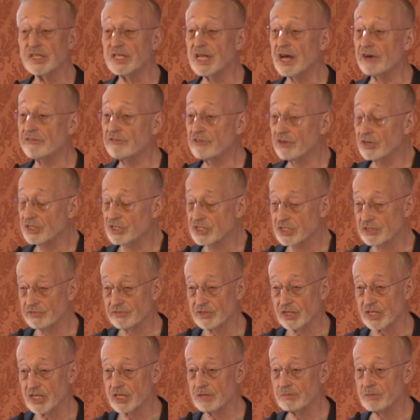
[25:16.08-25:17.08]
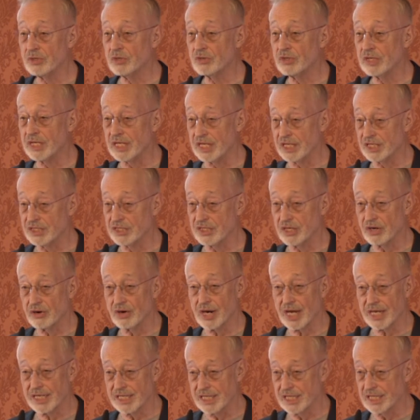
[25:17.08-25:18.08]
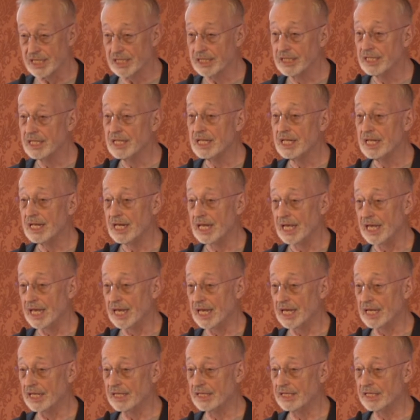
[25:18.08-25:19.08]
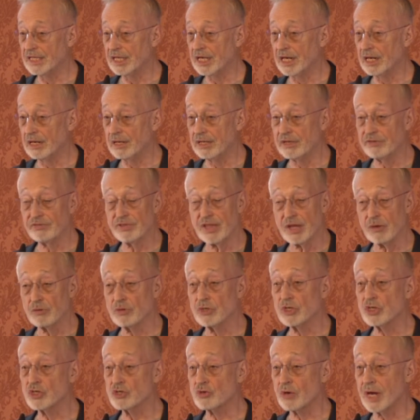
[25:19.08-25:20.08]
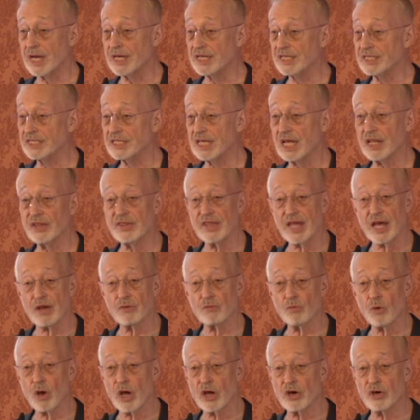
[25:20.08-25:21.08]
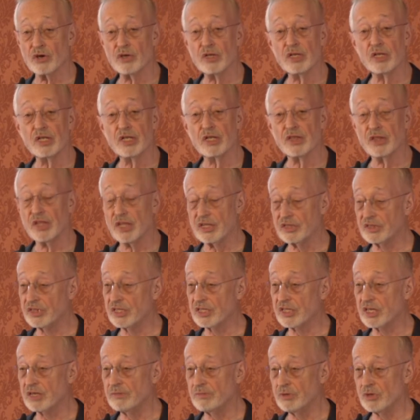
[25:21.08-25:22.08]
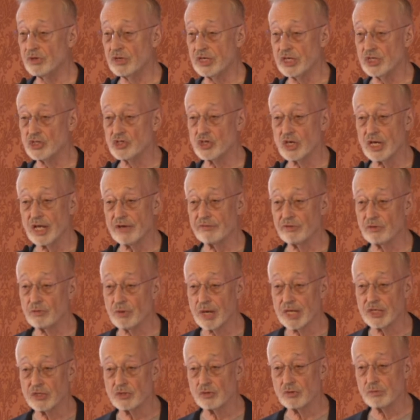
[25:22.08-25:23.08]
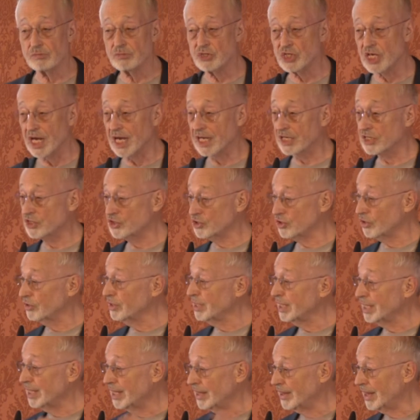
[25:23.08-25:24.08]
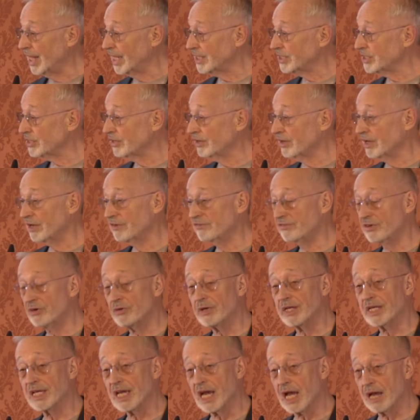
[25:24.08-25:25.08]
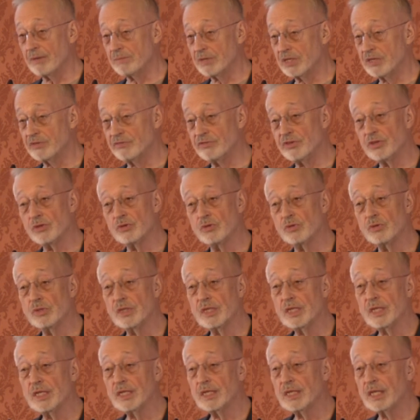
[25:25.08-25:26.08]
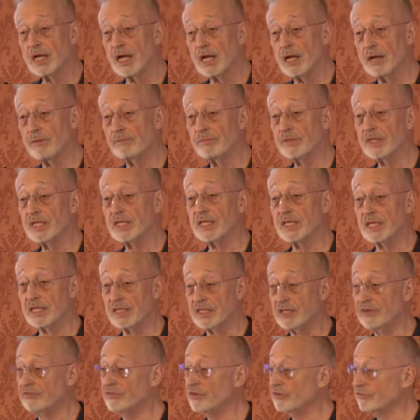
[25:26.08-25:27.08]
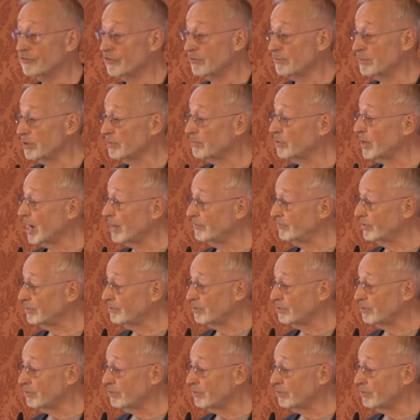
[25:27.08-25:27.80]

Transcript: deference of the community is their idea. And if they were to try to sell that water, the community should have a right to object. So that's a very common view, different from the private